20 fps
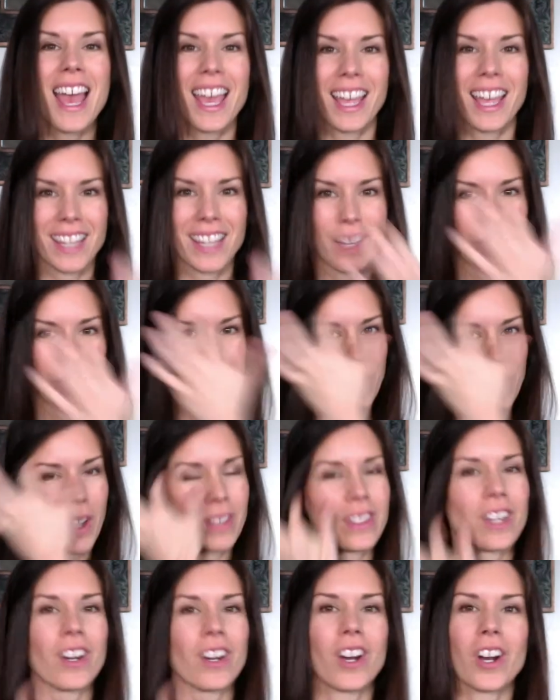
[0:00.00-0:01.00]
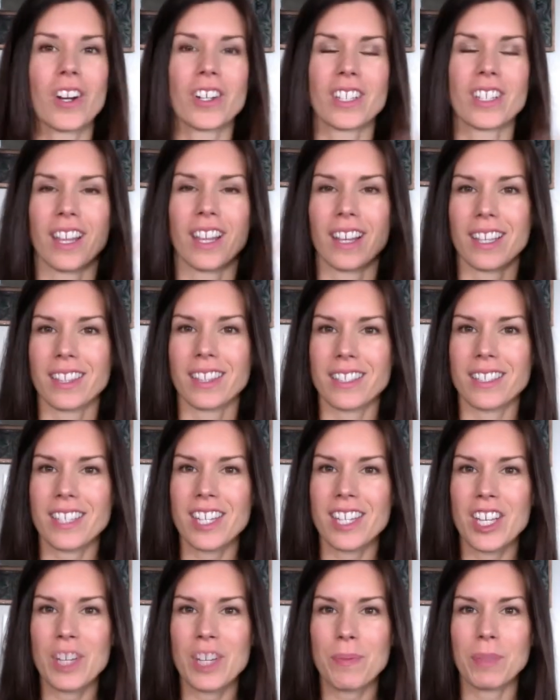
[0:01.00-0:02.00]
And then we've got the heart and lung at the
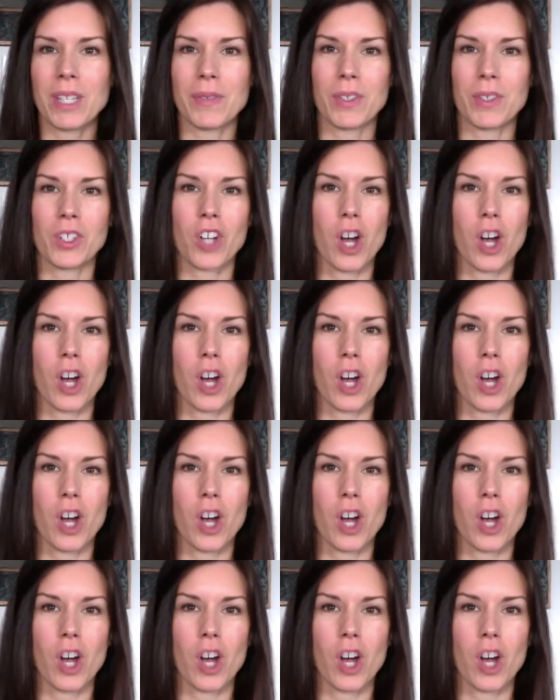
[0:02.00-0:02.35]
tip, liver,